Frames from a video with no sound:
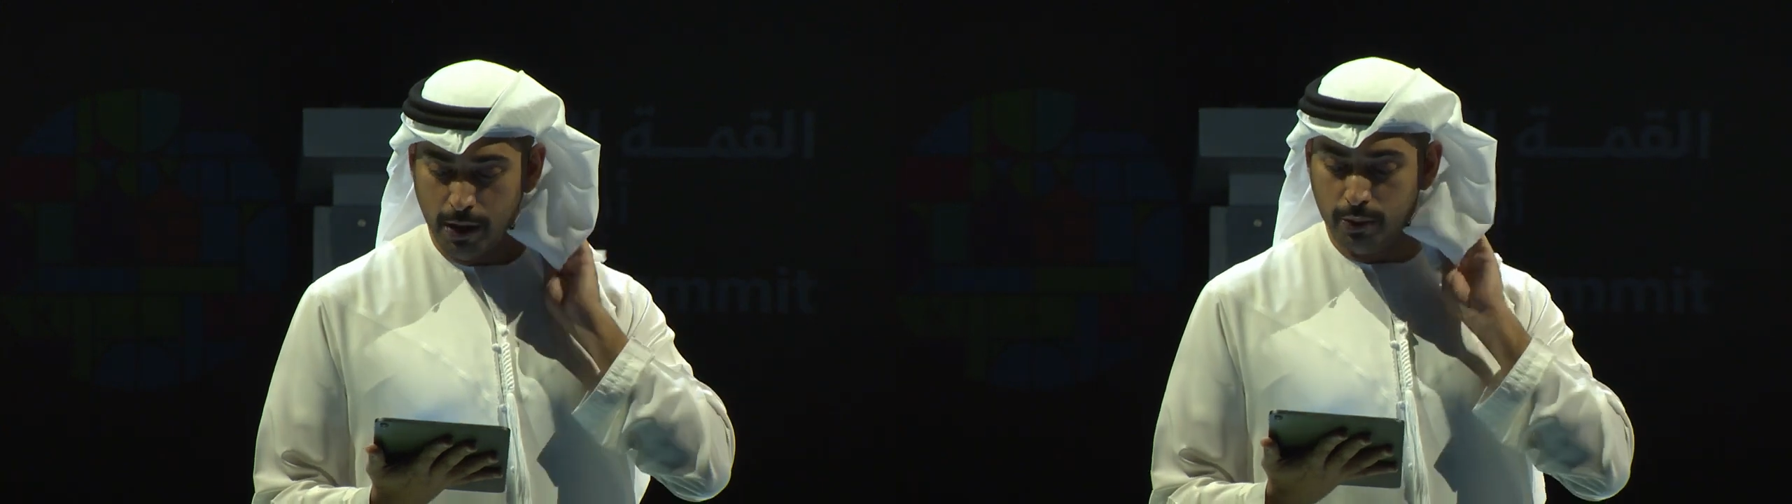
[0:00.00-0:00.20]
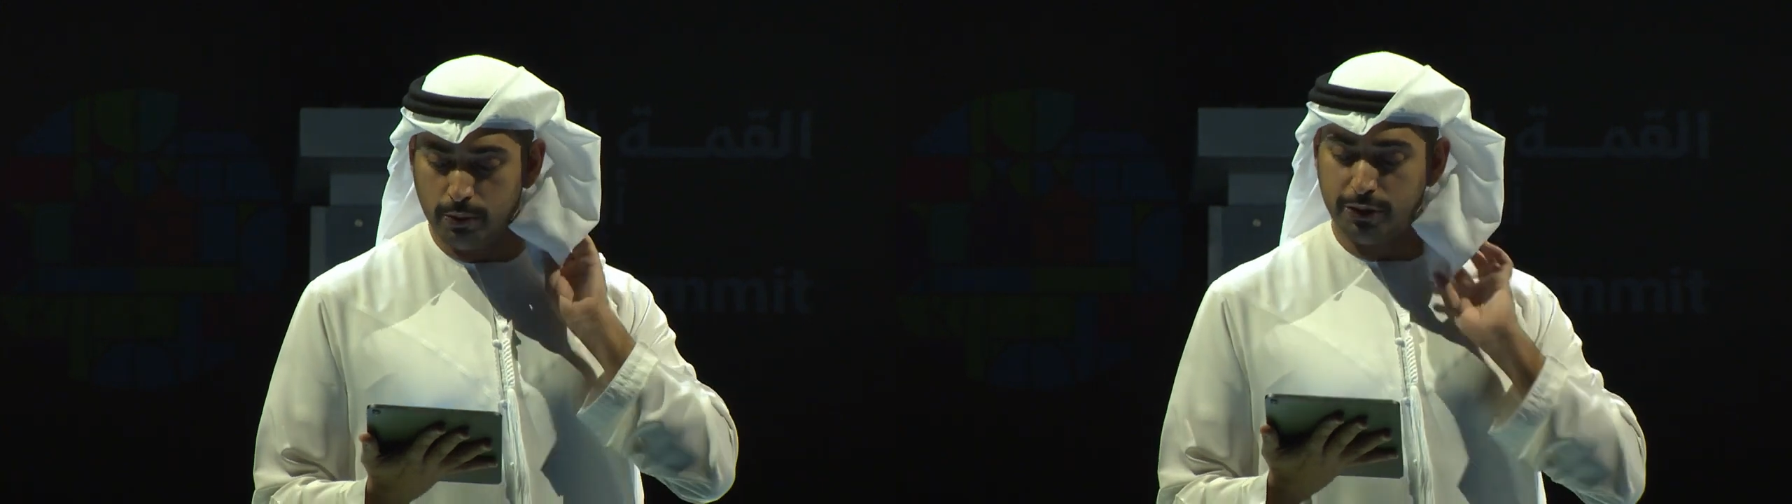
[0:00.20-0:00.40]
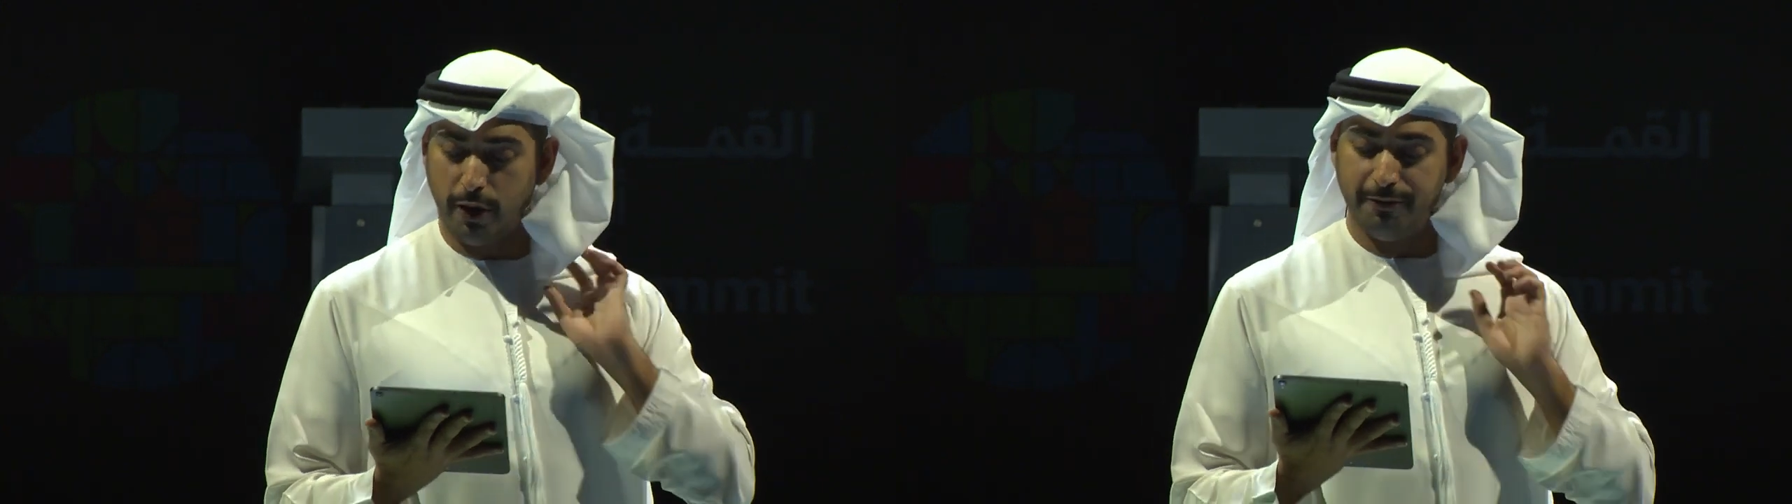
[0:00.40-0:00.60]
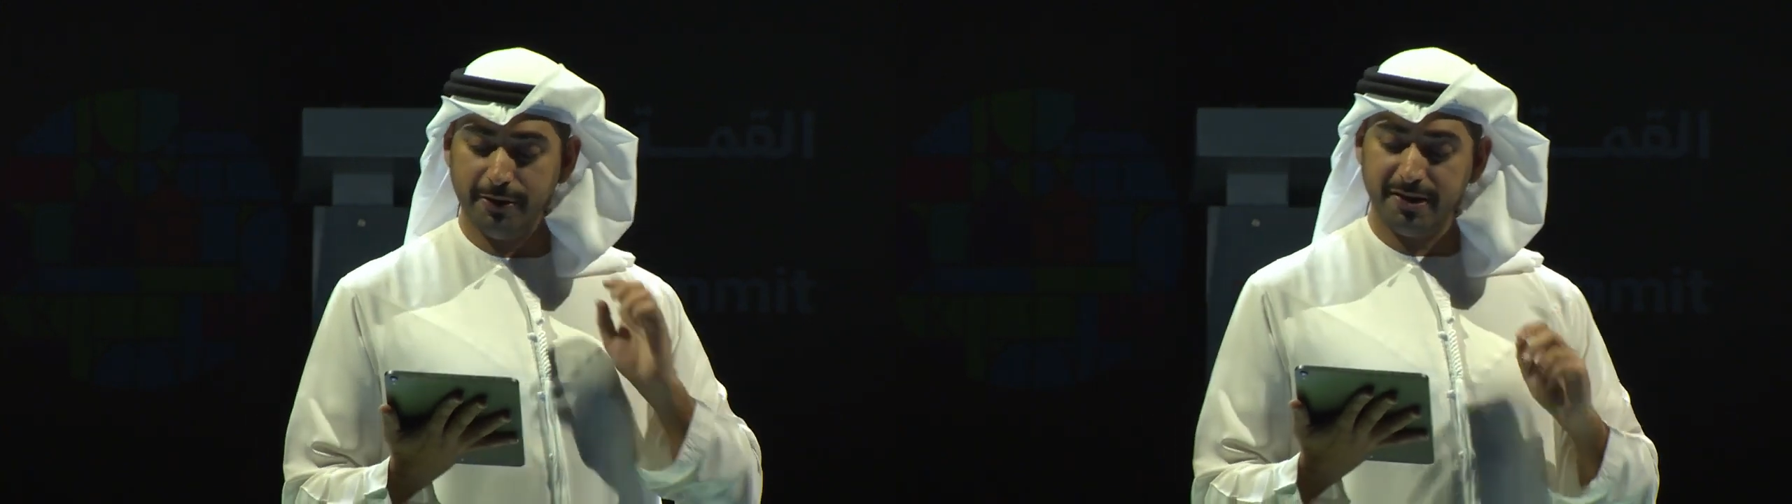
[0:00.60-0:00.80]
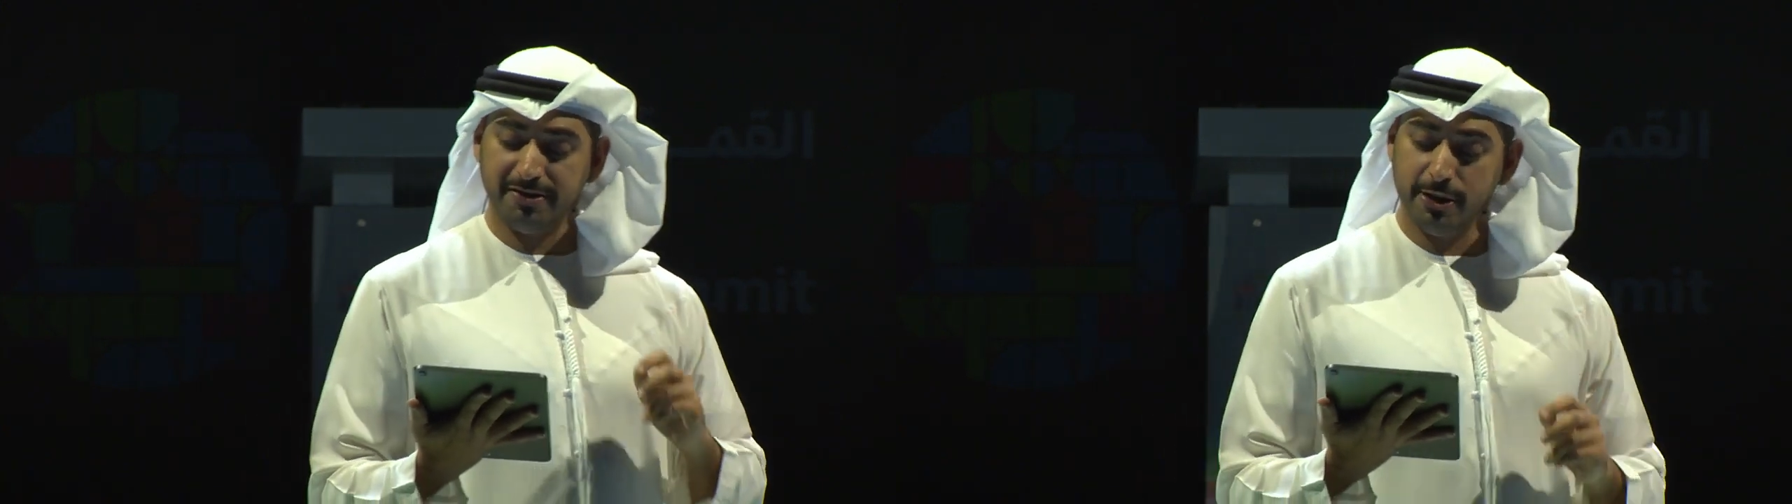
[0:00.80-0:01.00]
which
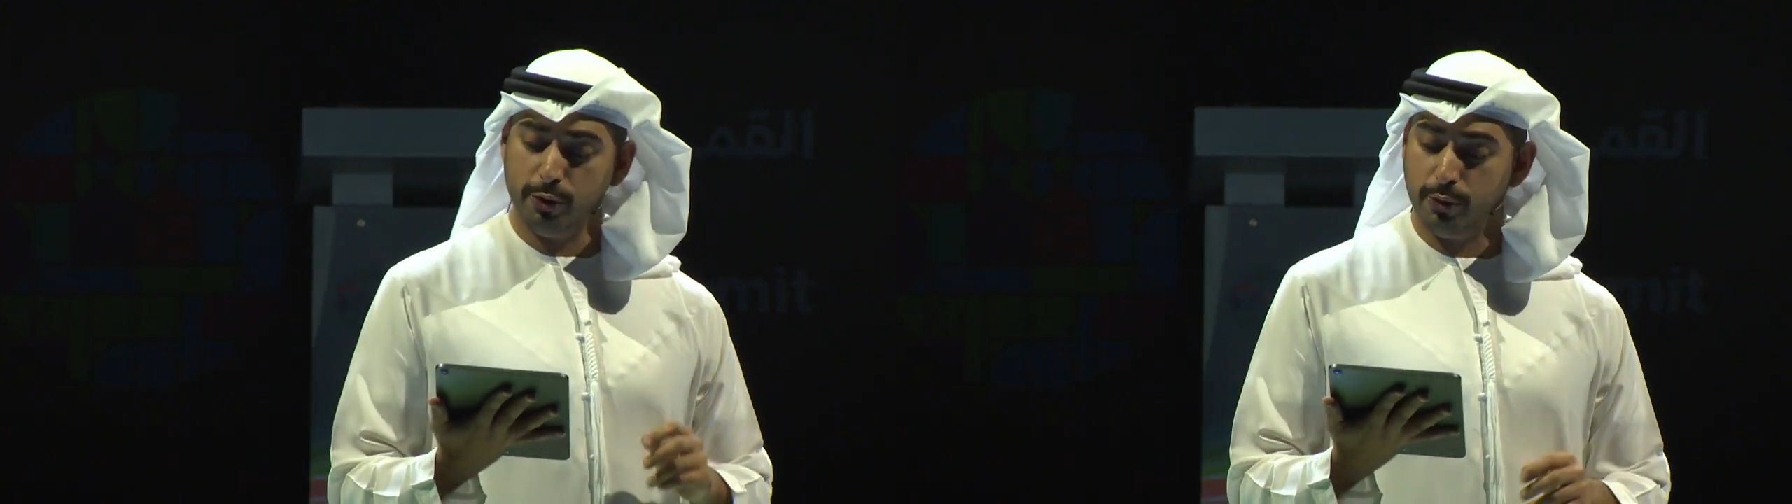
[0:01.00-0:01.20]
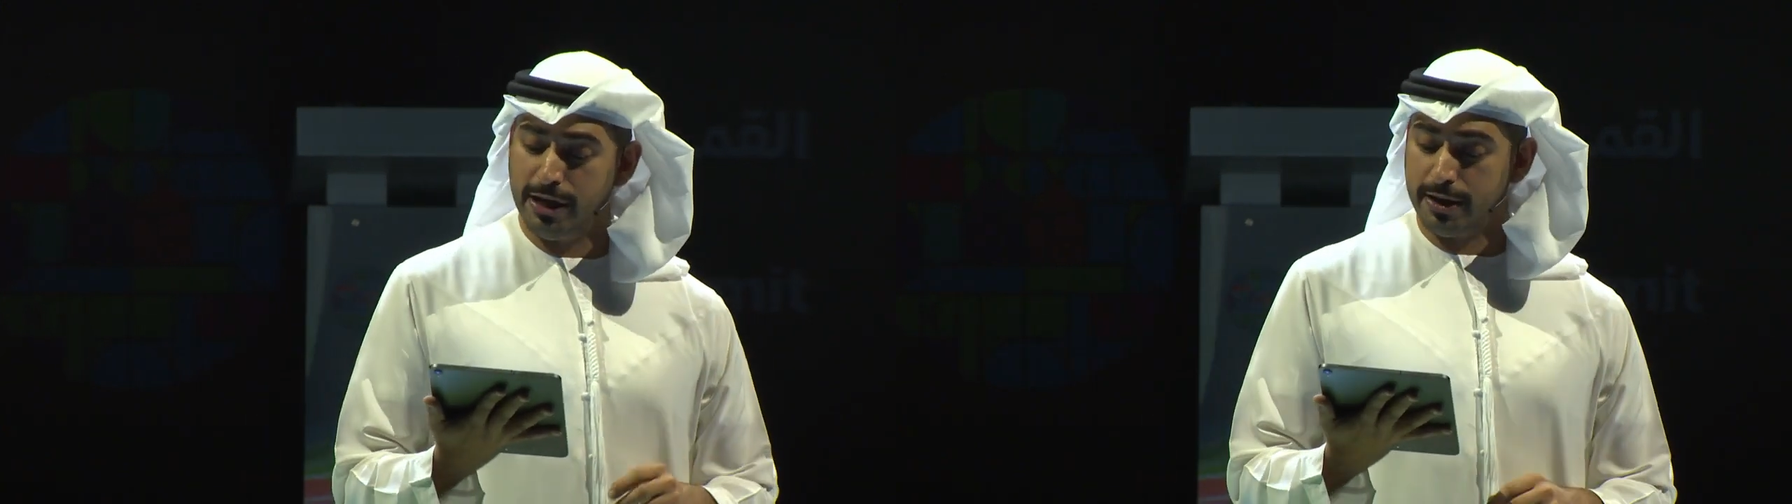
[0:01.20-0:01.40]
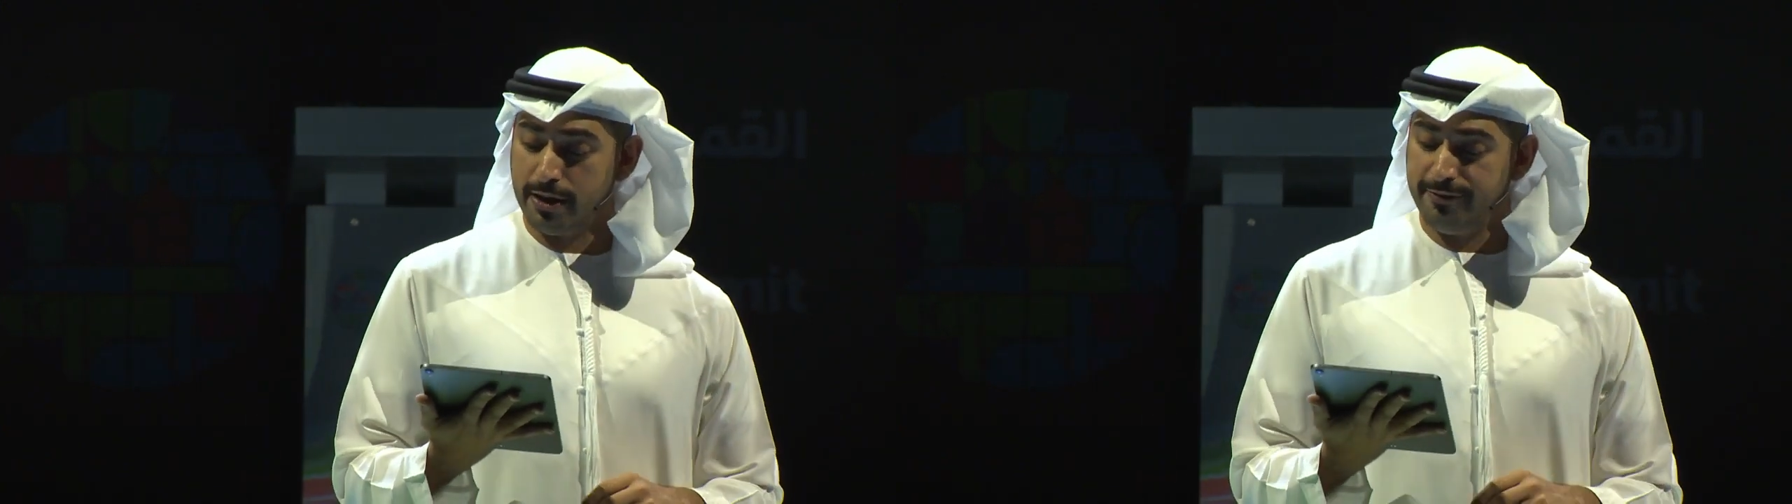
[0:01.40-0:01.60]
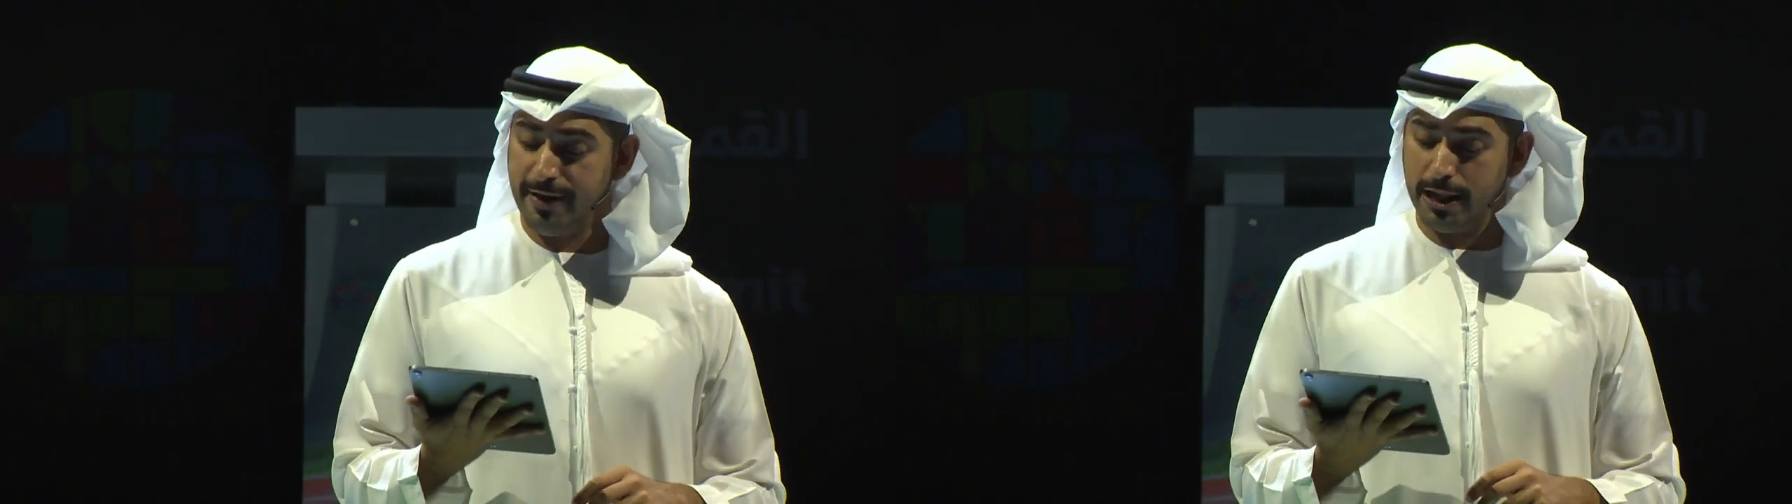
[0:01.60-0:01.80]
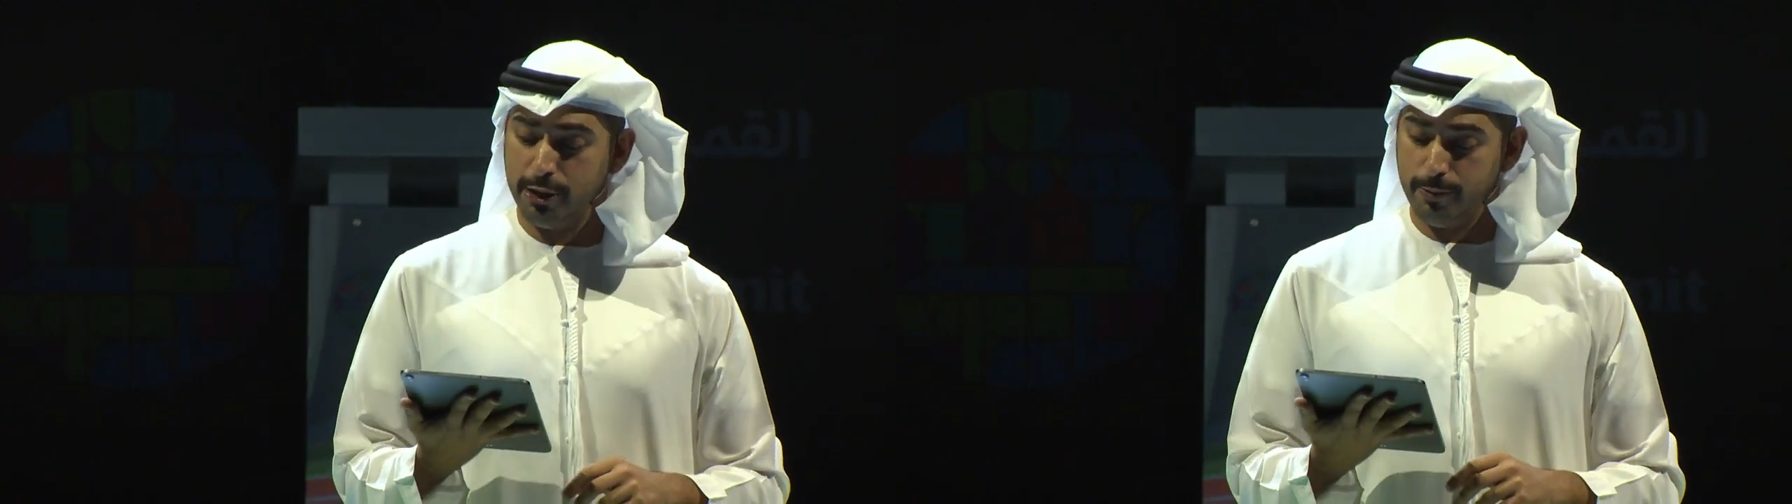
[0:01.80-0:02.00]
offers us a unique and
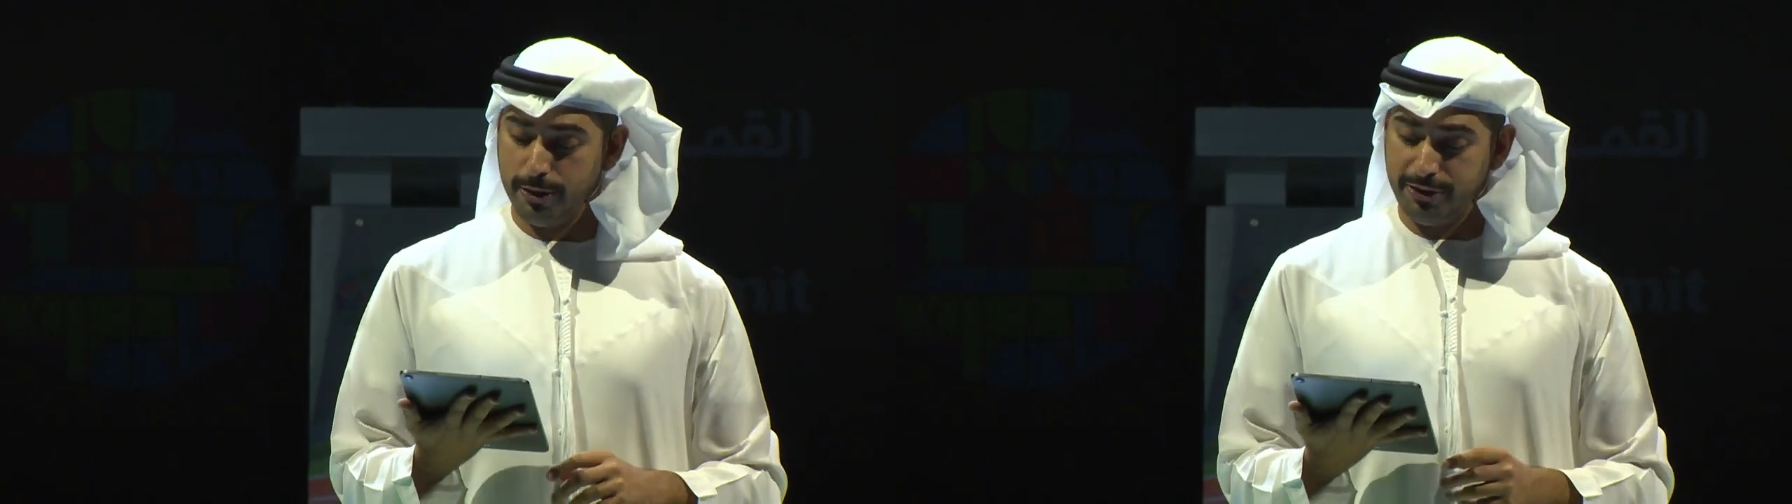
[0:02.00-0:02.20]
valuable